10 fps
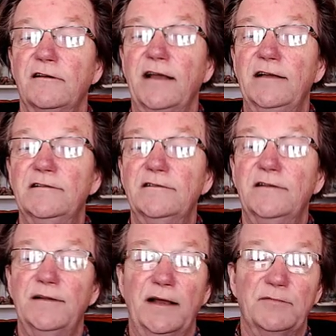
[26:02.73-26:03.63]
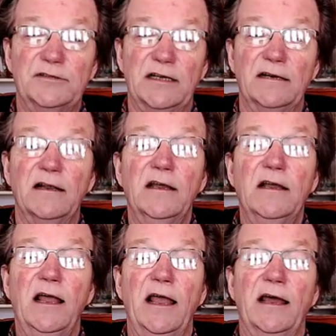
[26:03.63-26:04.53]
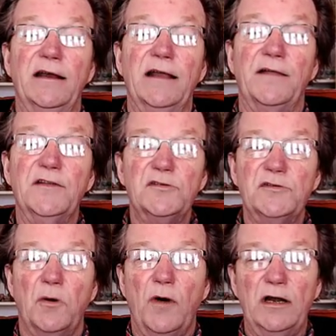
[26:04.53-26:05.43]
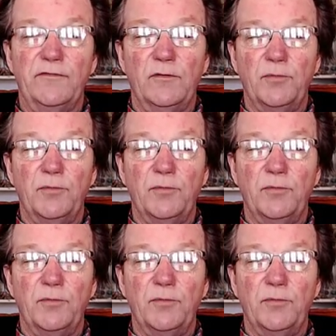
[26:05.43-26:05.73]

Okay, that was it. And this was a wonderful